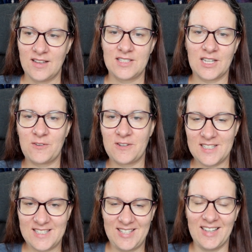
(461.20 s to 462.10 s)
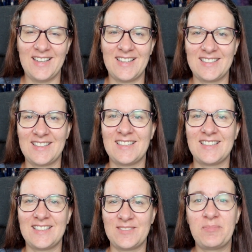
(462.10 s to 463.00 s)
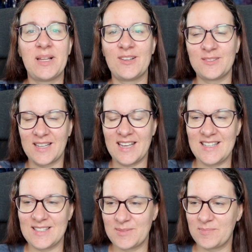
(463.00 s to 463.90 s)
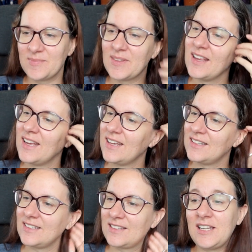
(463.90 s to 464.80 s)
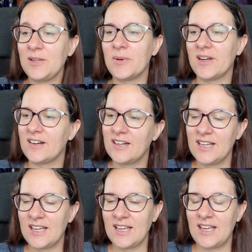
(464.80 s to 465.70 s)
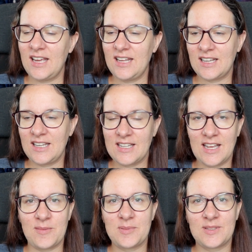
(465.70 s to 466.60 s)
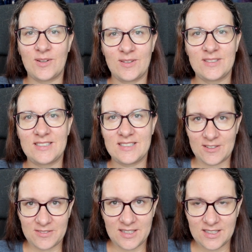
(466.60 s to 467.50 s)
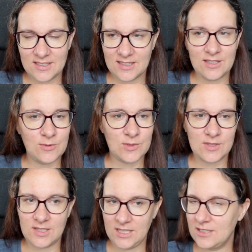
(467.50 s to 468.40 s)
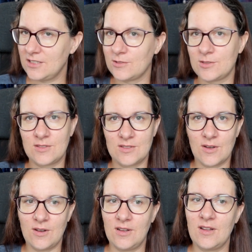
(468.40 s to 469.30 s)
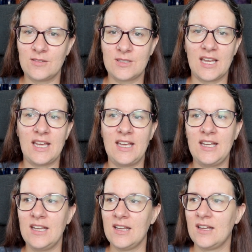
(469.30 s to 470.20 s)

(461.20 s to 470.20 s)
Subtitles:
surface, the pillowcase, the teddy bear, and I kept all the stuffing. It was clean, it was all okay.